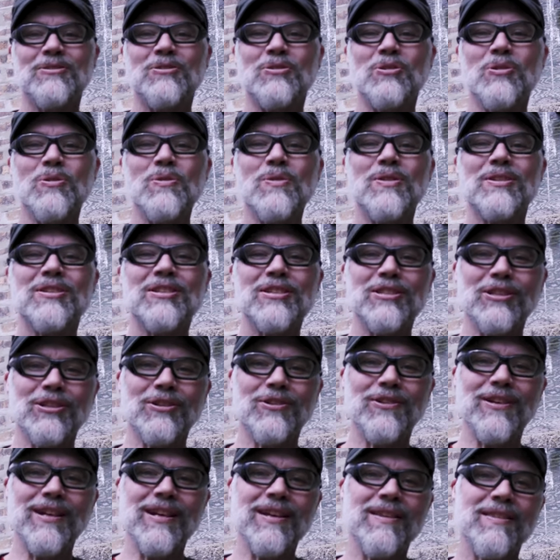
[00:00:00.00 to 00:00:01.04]
to the
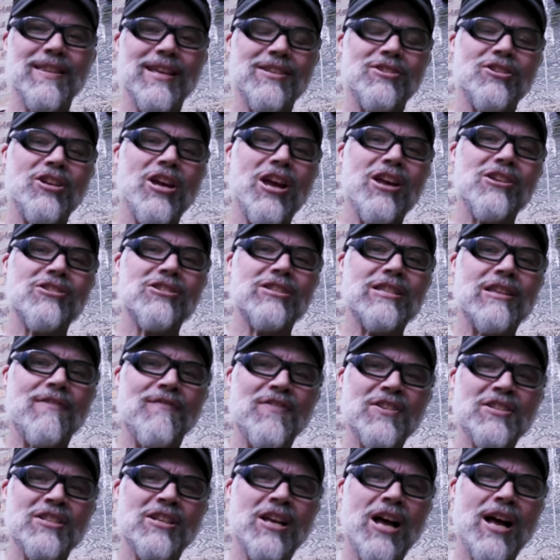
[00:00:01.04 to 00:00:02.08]
slurry that changes the
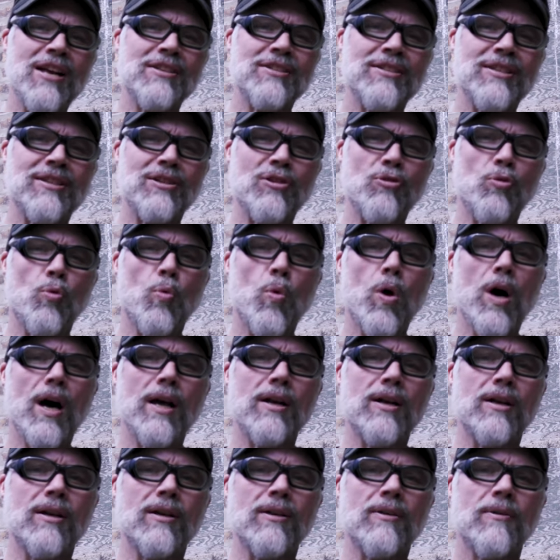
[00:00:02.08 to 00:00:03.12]
viscosity of the
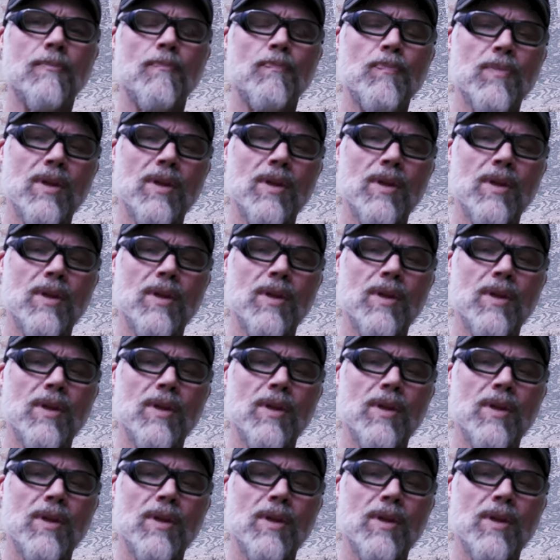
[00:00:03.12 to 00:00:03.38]
water